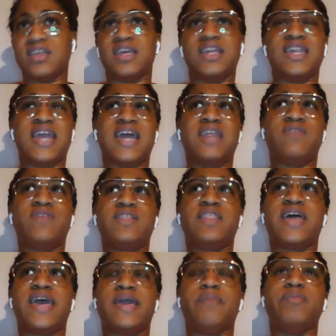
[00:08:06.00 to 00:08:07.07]
Not even
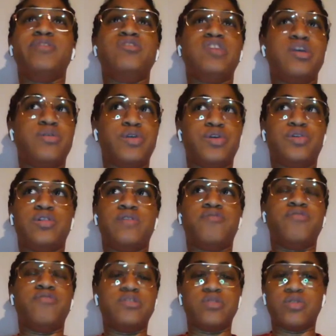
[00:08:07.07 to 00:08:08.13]
like material and
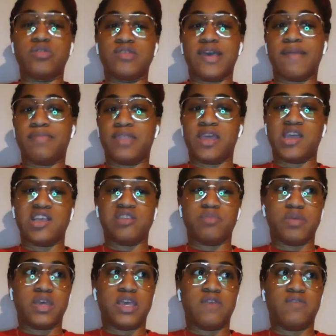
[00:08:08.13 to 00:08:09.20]
physical type things,
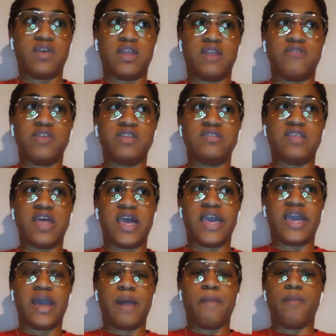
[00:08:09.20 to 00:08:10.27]
but even if it's like
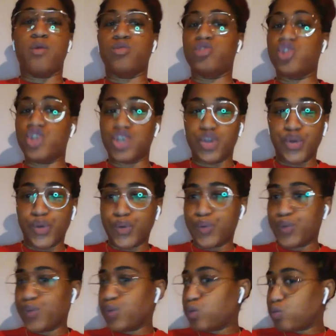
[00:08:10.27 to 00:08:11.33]

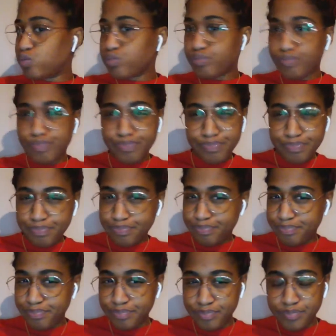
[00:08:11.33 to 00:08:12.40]
emotional,
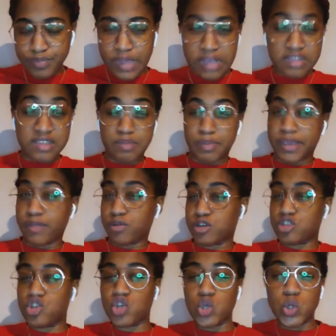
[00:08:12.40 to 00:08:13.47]

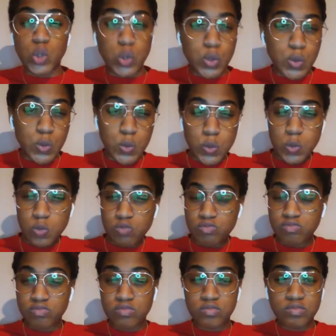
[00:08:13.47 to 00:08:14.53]
spiritual,
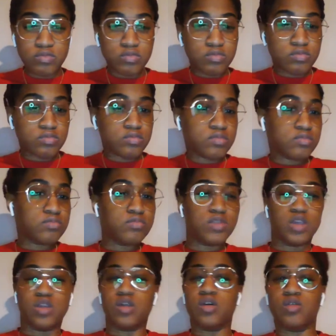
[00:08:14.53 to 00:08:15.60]

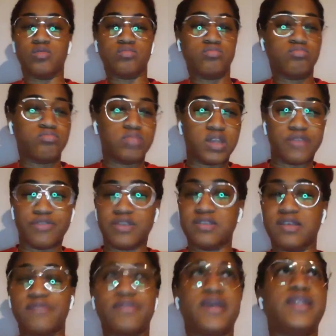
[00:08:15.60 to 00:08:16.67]
you know, different
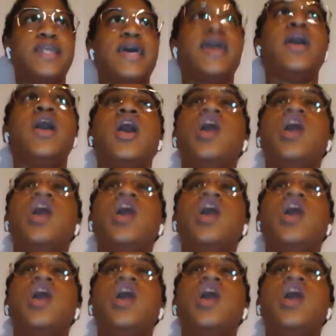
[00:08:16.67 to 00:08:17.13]
stuff like that.